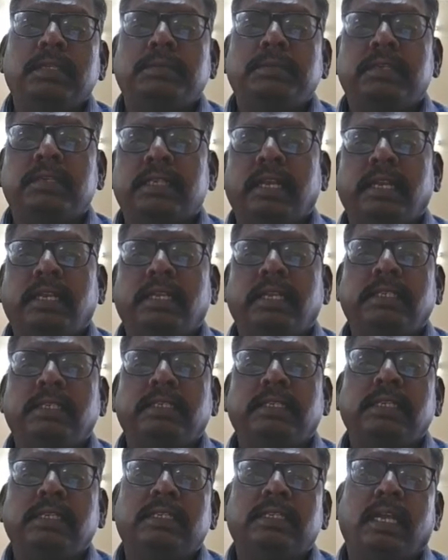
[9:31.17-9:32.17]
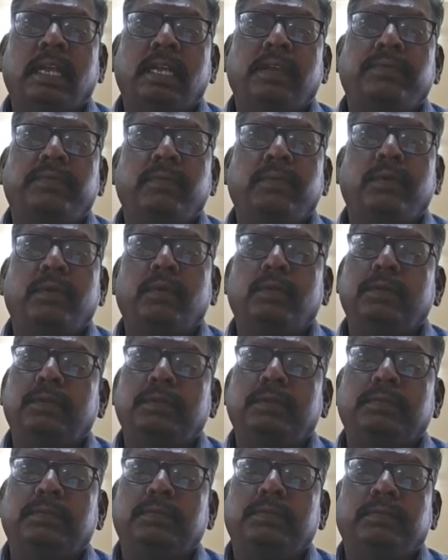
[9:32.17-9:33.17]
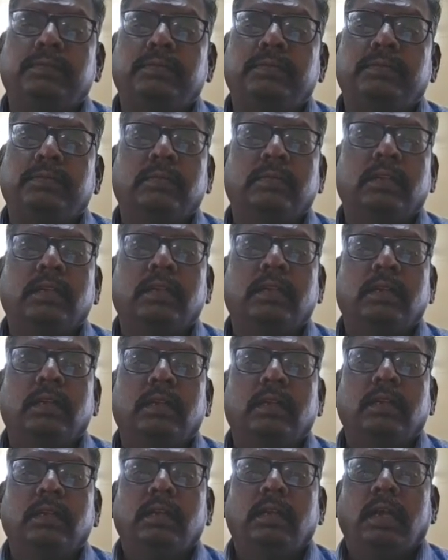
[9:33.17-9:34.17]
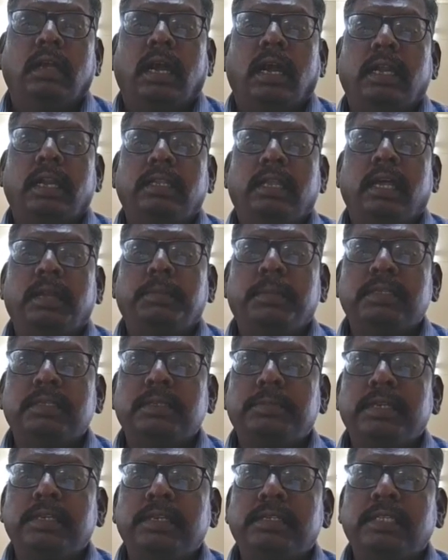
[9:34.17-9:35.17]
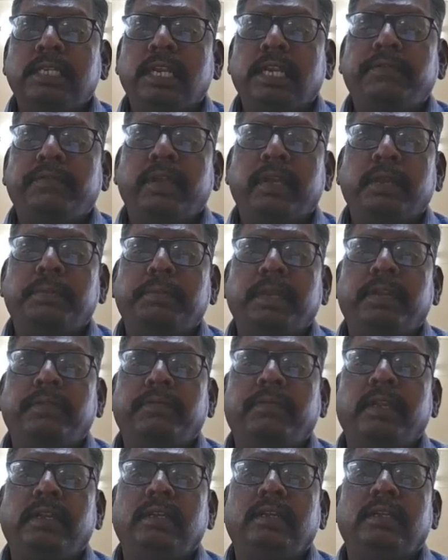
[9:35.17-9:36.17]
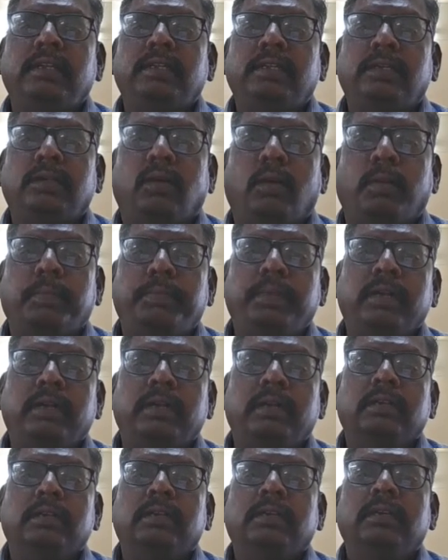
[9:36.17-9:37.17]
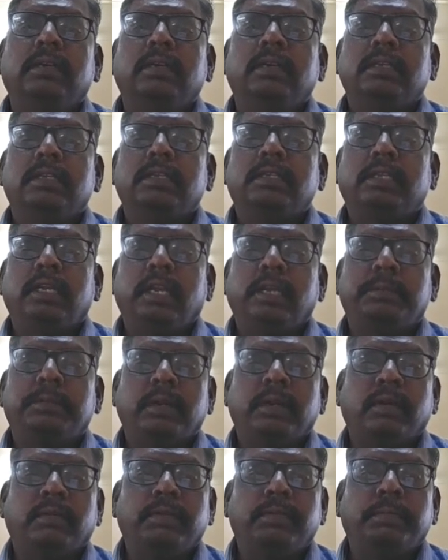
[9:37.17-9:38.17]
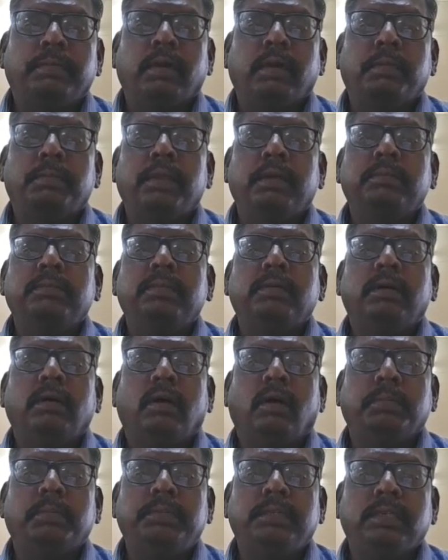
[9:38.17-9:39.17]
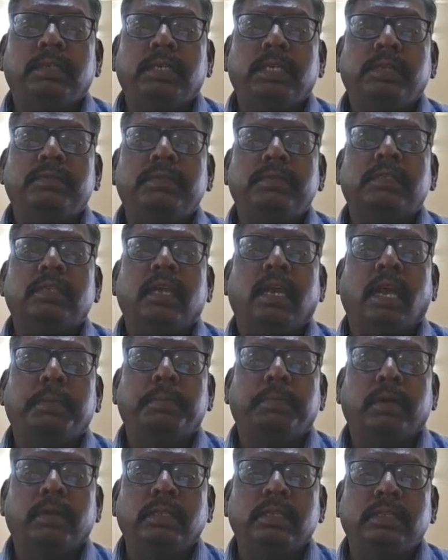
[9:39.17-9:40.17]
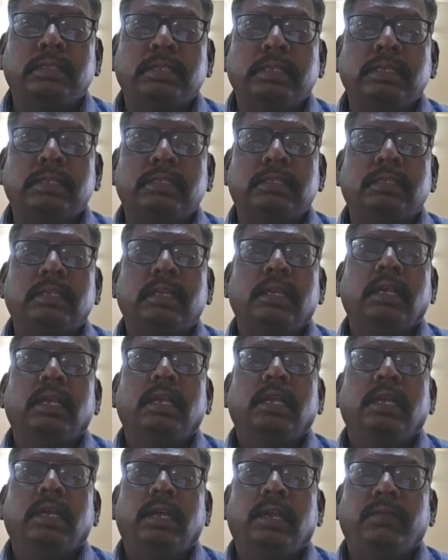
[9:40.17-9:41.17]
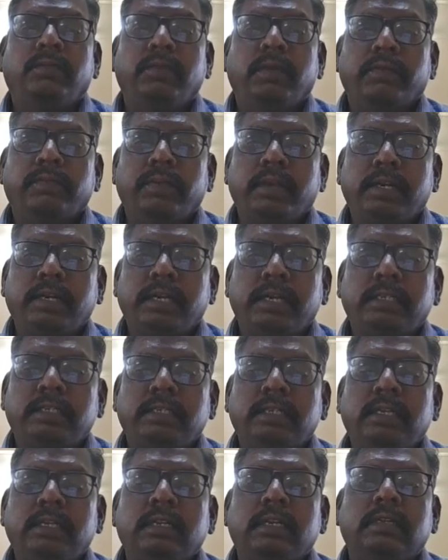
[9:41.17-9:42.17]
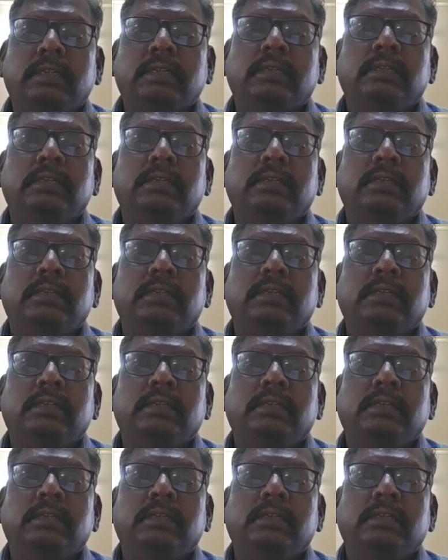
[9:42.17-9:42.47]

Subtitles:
must be citations and footnote, and there must be a significance between topic, statement of the problem, objectives, hypothesis, review of literature,